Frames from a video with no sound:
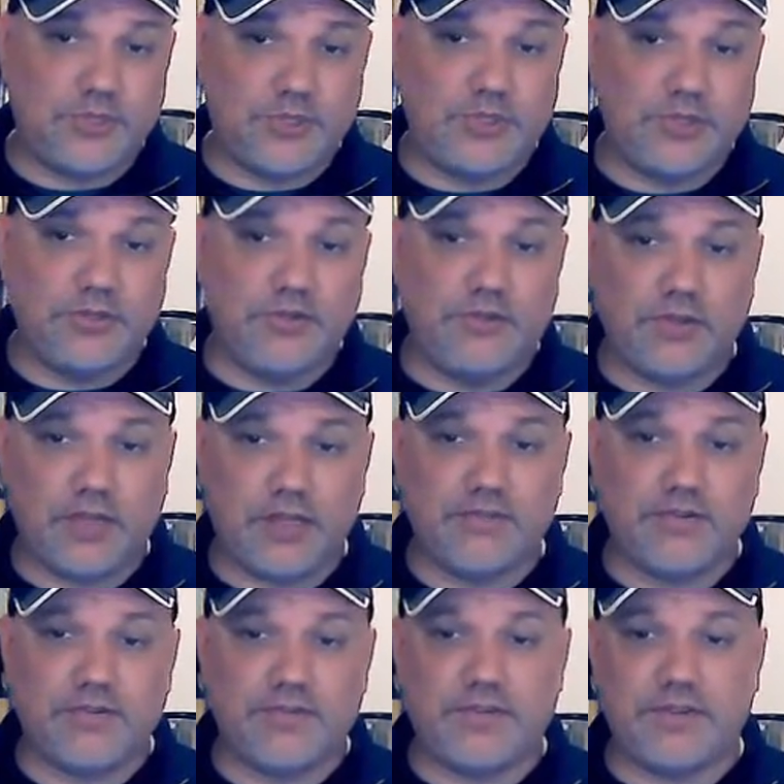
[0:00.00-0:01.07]
Do you
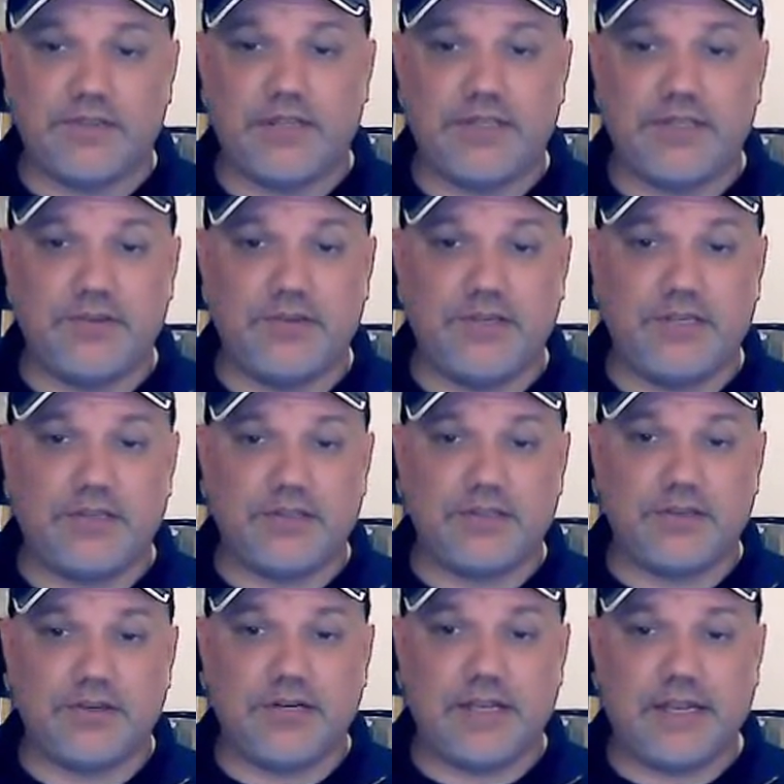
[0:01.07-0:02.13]
ever feel like you need to
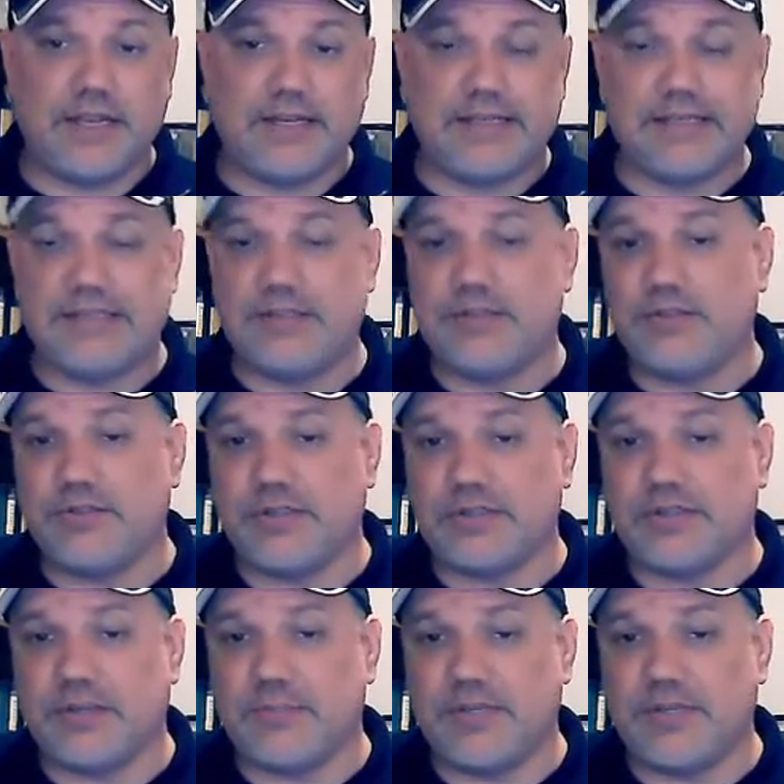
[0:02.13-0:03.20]
talk God into
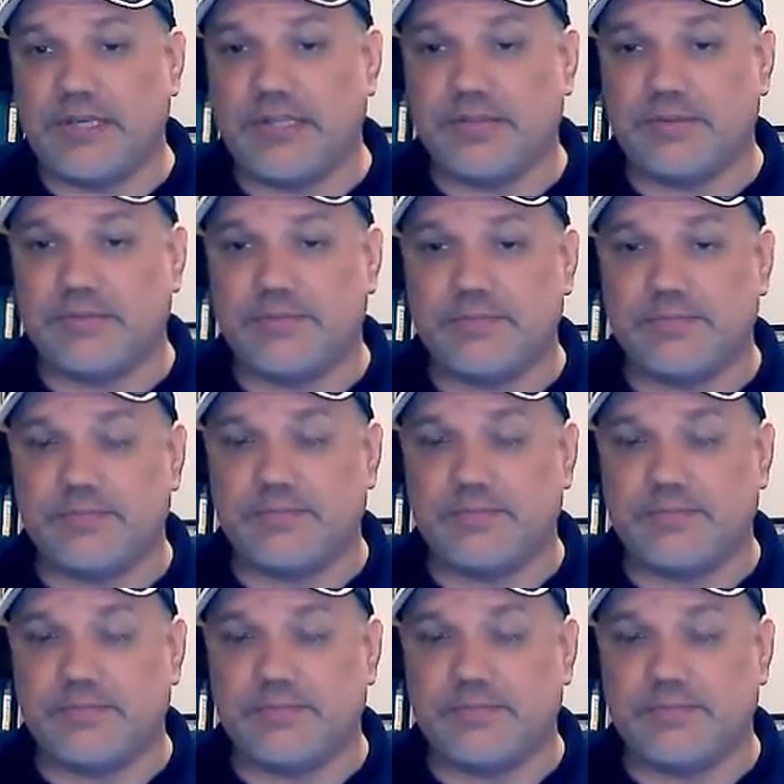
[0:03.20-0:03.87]
accepting you?